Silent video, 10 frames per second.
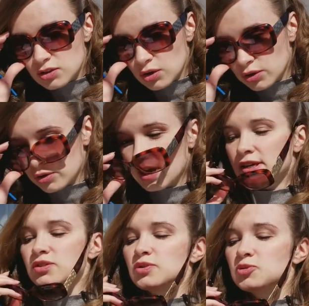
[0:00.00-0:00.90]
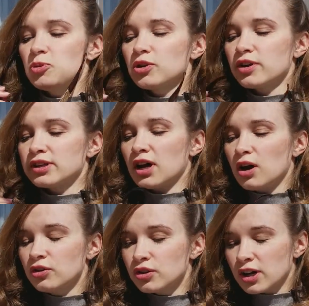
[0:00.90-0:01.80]
So, as we speak right
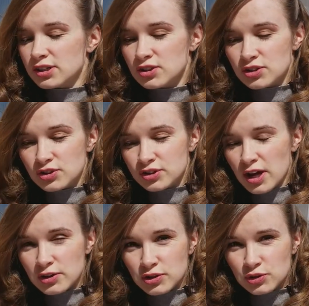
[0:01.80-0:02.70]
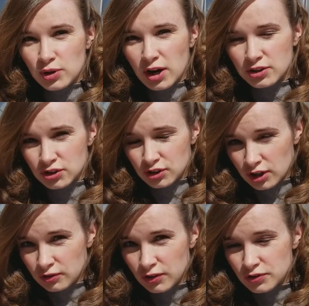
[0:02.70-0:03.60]
now, there are
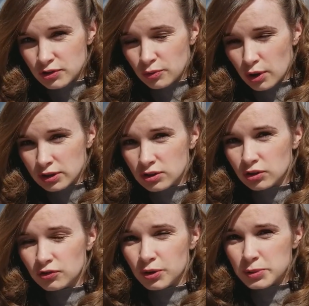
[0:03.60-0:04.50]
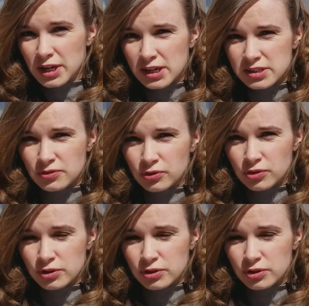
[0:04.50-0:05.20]
1,251 confirmed cases